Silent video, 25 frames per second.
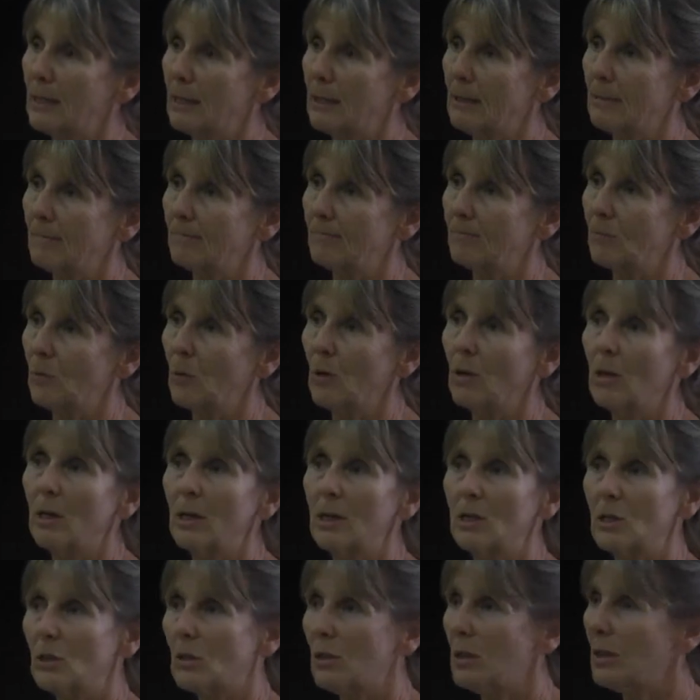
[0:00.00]
whether it's
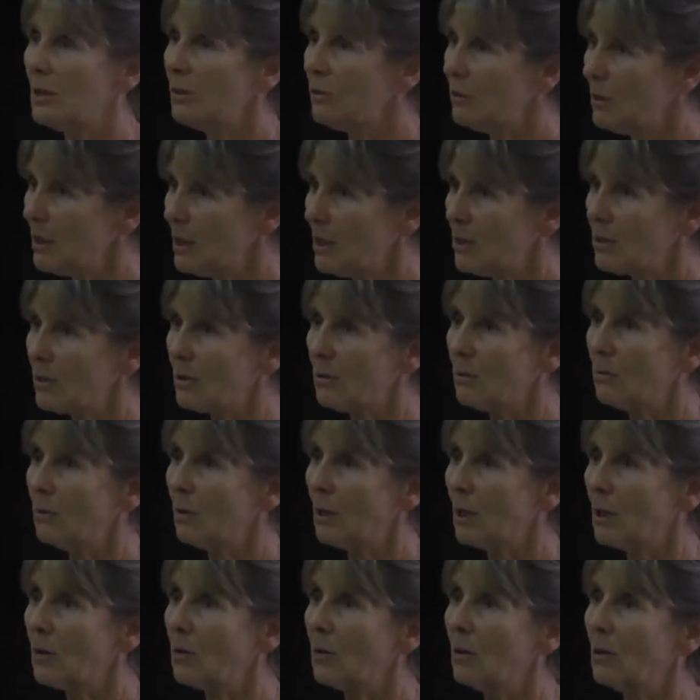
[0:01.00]
the Indonesian
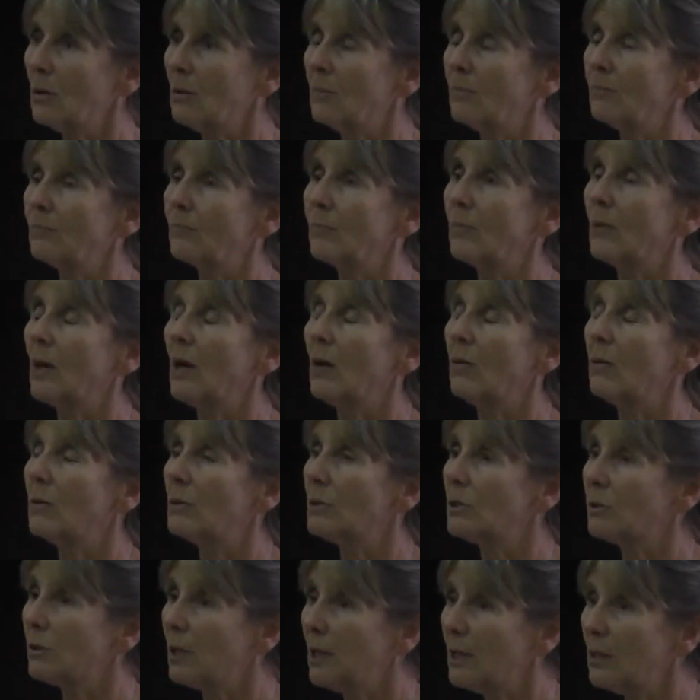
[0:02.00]
curriculum or the
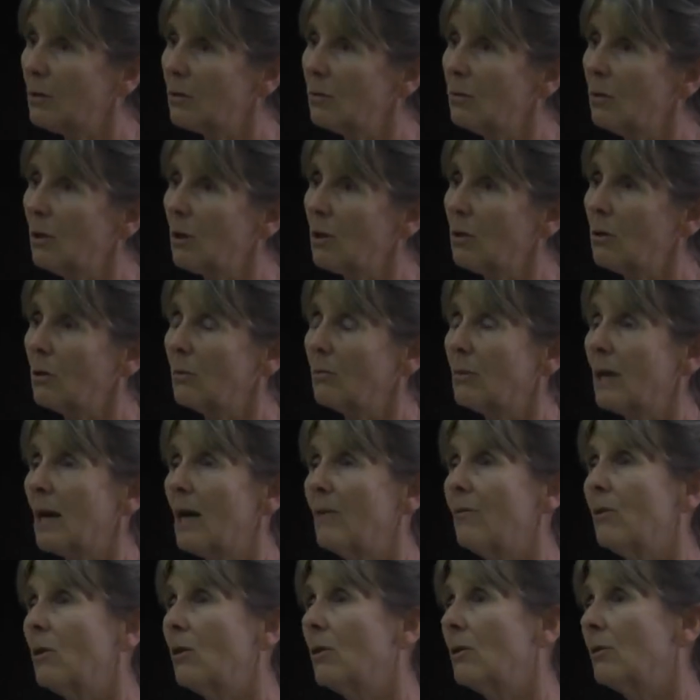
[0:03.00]
Australian curriculum, they have a
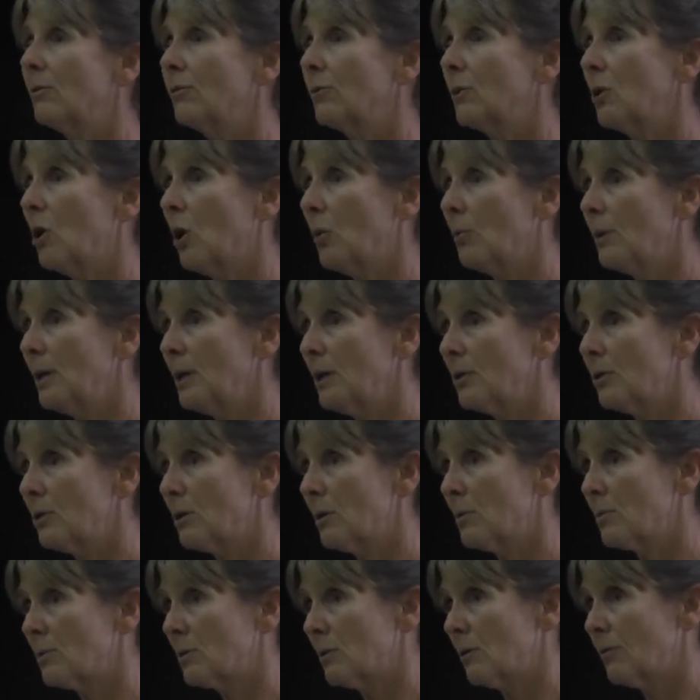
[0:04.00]
lot of common in terms
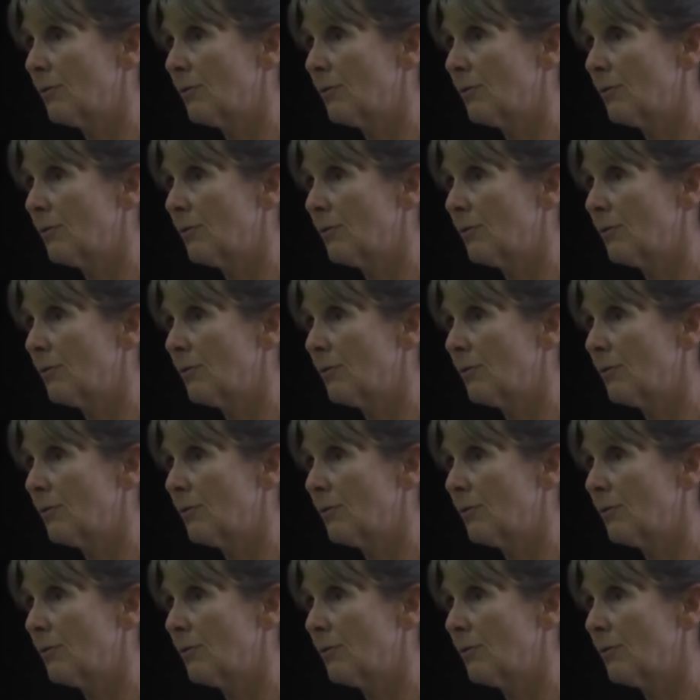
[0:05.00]
of